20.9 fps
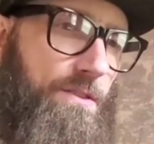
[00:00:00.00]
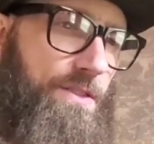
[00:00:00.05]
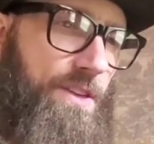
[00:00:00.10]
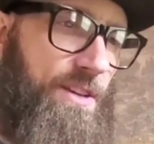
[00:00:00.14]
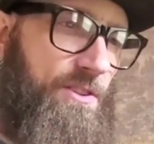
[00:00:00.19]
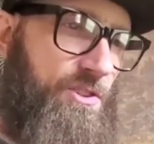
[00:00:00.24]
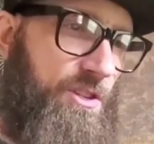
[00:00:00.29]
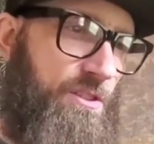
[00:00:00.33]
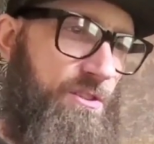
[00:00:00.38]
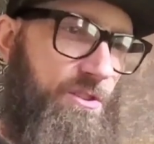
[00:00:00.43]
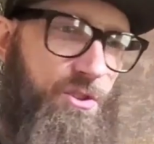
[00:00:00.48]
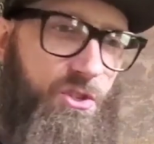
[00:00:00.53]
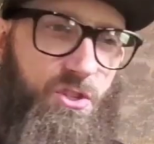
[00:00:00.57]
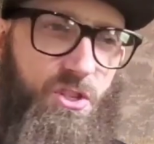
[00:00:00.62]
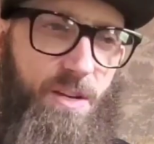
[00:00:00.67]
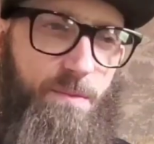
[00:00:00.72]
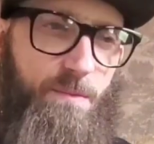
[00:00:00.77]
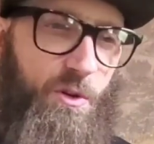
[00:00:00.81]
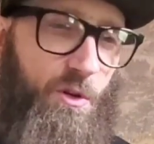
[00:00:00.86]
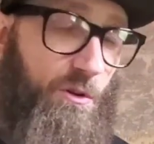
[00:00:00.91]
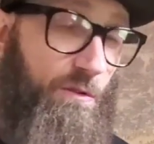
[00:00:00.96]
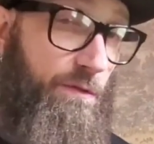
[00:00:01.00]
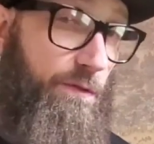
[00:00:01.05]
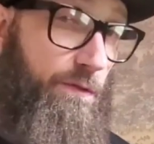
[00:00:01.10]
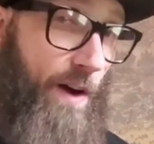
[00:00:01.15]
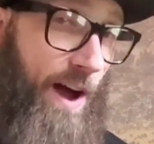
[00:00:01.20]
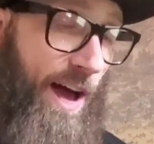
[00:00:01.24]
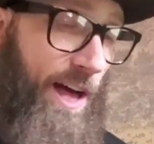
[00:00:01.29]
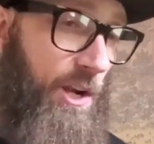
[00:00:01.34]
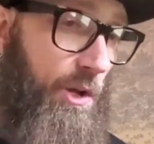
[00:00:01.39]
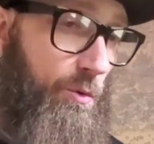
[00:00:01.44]
this and the similar
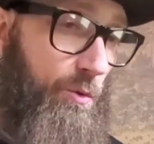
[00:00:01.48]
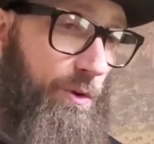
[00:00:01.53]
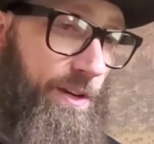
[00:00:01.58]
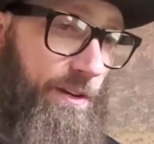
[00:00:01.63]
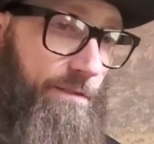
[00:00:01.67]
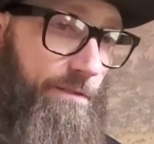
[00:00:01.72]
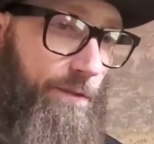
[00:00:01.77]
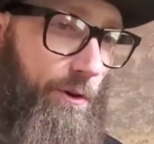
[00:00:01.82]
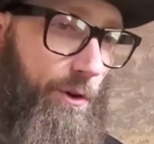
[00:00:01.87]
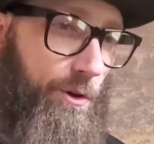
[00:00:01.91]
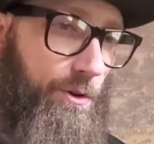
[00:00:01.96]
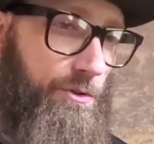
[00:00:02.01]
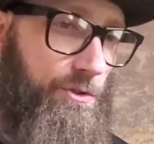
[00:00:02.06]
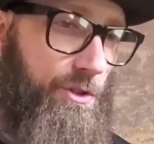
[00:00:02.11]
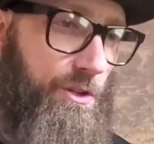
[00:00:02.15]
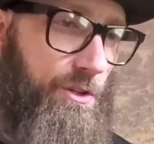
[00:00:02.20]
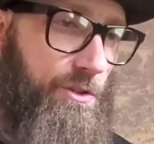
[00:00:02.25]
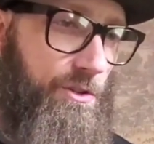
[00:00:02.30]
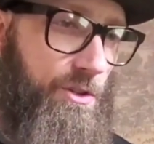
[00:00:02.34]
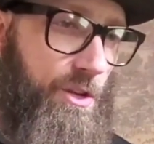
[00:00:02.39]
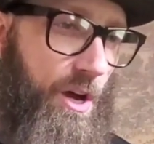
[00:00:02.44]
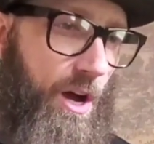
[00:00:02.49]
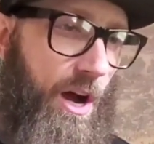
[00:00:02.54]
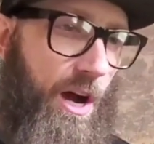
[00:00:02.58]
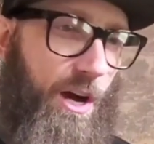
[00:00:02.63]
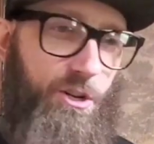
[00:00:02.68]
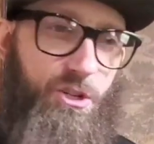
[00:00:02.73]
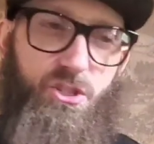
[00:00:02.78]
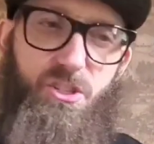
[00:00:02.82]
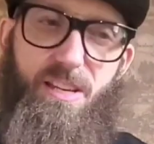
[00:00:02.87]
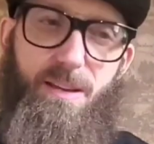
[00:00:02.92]
following verses
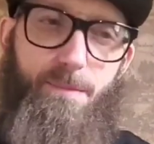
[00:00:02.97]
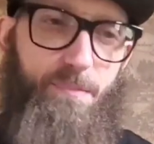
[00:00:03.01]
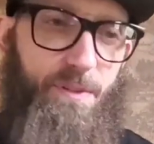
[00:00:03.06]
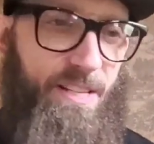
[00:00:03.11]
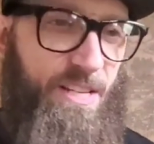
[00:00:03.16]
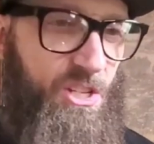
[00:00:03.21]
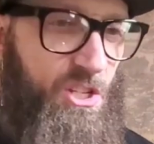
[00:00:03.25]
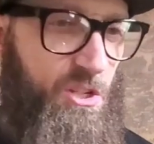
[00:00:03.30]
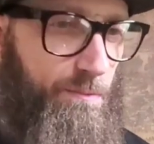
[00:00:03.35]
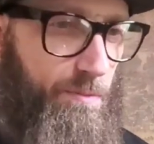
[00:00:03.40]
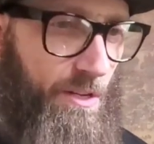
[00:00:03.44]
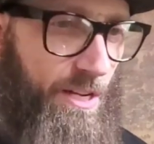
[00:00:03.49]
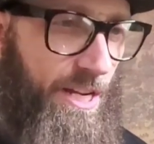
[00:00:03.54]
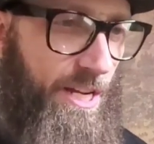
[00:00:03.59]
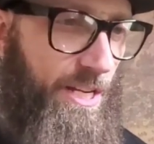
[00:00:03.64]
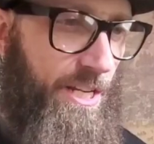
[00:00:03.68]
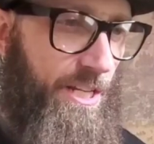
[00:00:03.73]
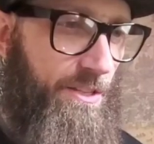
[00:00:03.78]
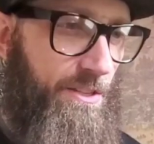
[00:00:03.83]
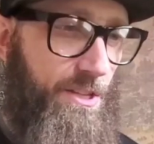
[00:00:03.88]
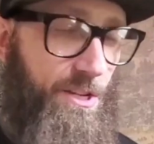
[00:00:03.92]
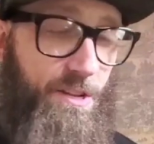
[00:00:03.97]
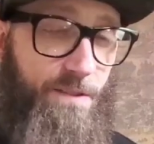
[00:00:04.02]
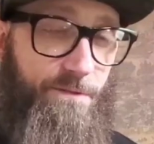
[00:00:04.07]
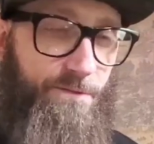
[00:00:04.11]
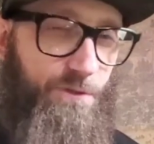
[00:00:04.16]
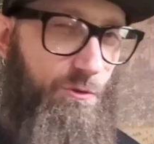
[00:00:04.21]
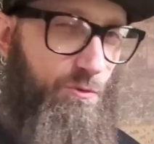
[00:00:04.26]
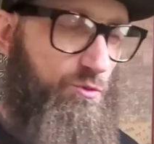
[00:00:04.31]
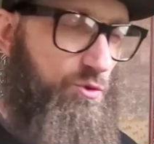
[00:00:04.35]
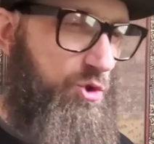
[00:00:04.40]
are simply explaining that
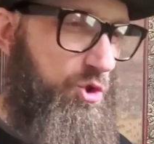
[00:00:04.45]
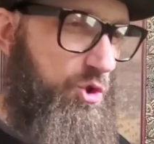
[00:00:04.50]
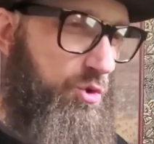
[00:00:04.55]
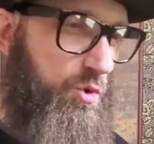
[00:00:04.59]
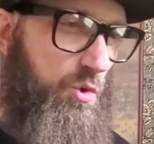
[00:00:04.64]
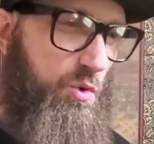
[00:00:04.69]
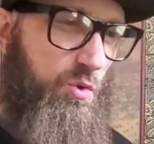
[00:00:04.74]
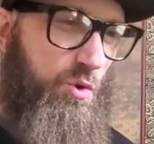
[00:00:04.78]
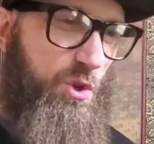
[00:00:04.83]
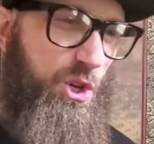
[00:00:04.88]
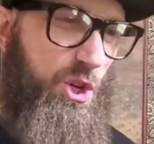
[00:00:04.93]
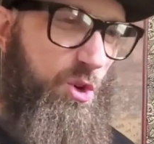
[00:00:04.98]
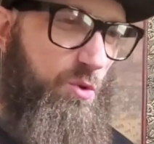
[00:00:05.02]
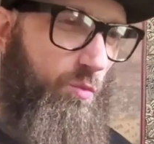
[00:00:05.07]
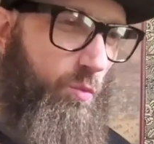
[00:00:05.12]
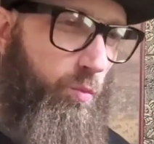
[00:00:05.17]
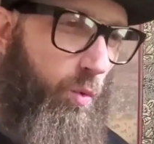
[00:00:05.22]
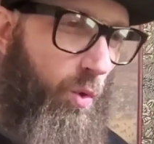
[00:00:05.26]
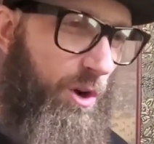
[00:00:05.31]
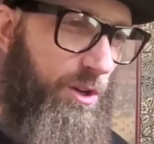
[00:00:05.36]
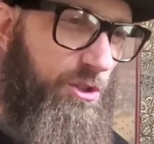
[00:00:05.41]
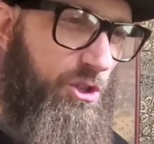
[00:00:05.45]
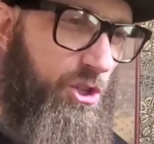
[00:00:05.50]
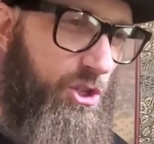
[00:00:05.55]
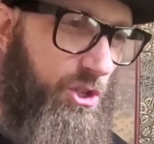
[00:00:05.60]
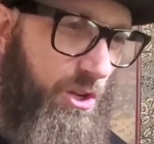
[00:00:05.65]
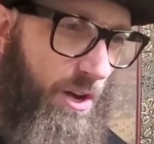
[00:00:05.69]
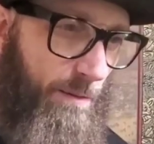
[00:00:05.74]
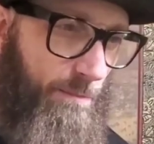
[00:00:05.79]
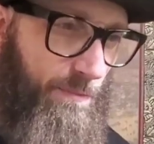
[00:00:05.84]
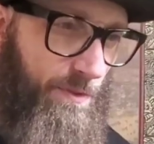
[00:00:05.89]
if you truly want
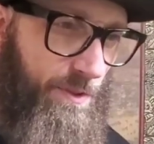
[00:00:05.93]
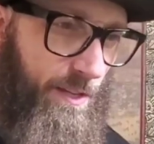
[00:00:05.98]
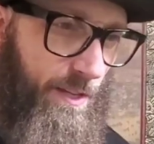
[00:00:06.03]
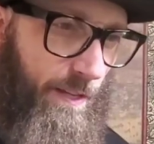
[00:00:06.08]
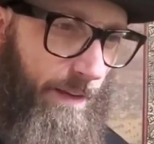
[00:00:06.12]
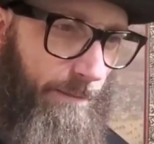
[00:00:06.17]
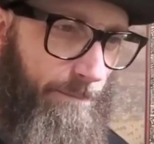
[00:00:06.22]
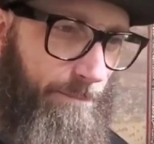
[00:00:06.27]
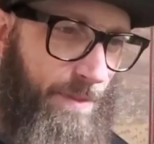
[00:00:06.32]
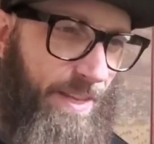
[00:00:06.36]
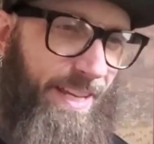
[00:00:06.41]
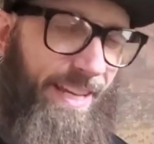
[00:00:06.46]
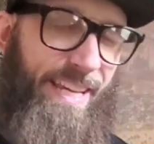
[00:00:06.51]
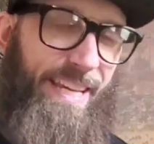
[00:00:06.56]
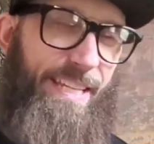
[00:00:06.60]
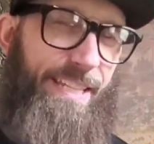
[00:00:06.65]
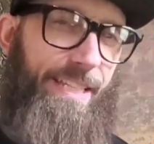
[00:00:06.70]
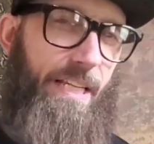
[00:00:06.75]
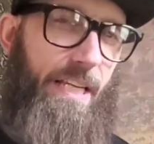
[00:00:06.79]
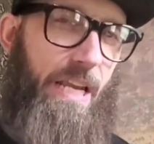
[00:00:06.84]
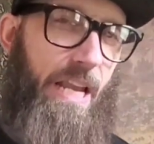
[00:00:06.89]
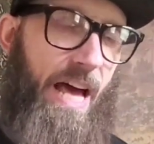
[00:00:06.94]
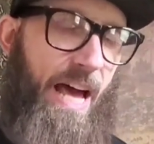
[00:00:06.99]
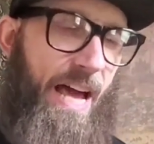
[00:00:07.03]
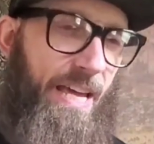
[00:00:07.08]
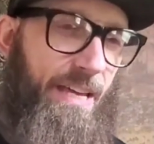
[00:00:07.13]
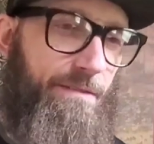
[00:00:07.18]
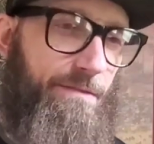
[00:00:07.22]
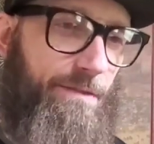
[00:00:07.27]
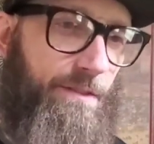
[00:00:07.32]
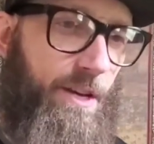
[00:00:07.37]
something in
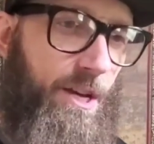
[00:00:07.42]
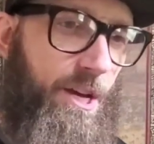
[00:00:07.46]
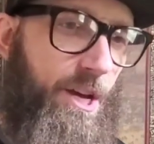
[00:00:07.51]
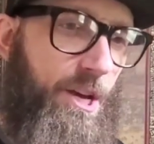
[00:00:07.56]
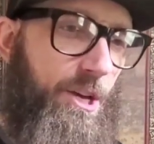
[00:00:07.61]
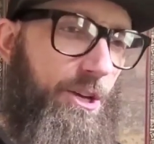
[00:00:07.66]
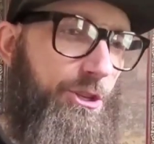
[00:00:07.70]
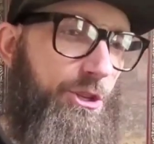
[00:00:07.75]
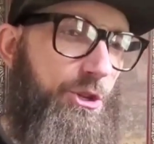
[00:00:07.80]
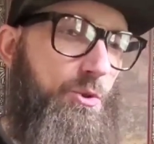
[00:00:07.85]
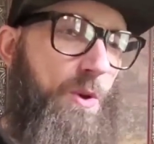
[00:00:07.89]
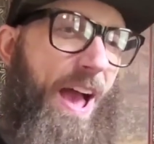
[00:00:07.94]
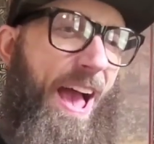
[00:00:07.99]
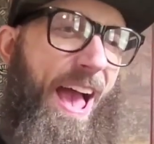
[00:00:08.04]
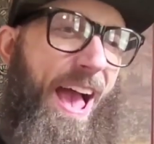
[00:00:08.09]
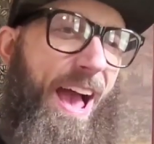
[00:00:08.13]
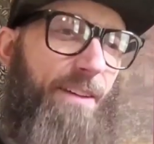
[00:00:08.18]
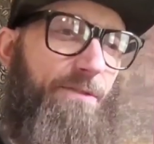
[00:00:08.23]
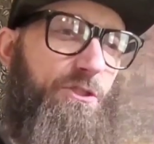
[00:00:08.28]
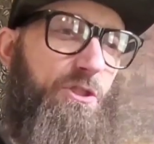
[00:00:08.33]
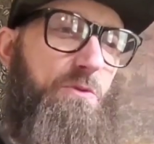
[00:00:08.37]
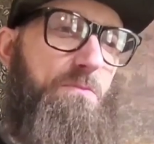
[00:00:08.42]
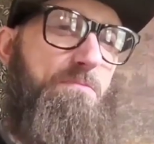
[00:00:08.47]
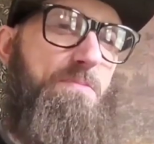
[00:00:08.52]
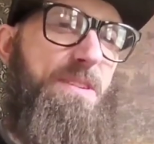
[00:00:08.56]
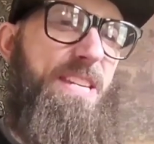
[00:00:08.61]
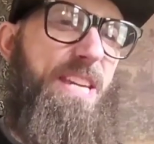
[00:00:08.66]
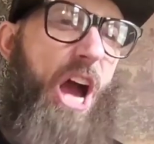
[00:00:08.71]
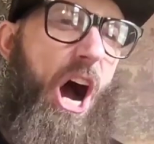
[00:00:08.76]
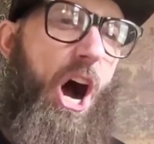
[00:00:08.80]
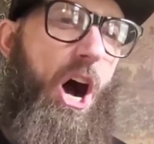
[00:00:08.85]
life, you have to
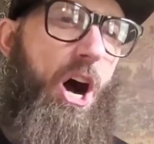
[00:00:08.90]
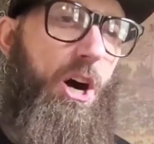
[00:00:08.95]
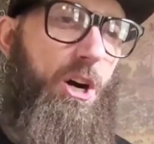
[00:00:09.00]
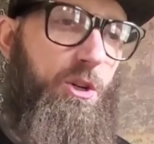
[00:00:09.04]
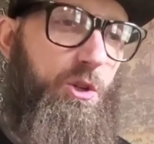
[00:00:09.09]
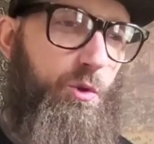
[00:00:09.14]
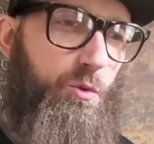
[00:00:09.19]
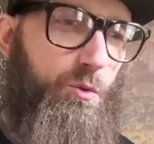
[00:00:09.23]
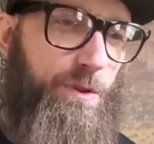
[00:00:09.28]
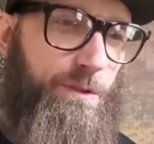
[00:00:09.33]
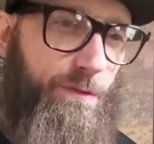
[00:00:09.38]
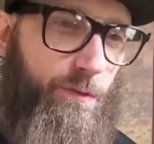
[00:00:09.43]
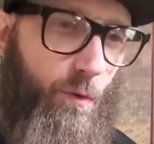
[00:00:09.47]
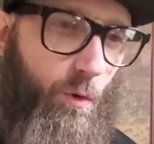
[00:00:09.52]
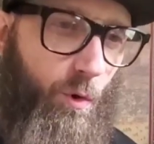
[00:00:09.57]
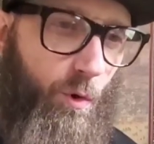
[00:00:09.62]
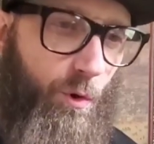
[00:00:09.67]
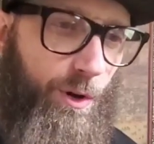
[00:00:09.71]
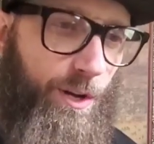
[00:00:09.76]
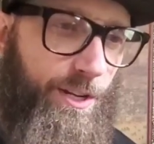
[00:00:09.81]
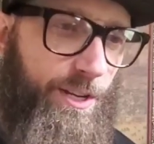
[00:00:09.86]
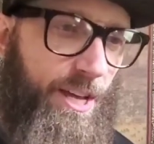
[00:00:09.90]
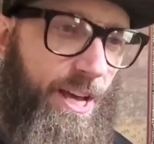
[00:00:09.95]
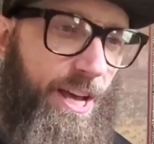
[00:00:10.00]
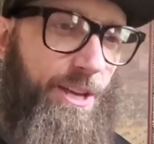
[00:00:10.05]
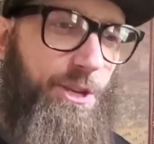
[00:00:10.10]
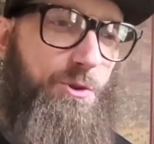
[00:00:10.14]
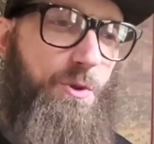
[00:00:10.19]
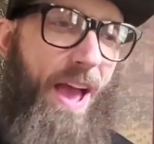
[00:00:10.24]
be hungry for it.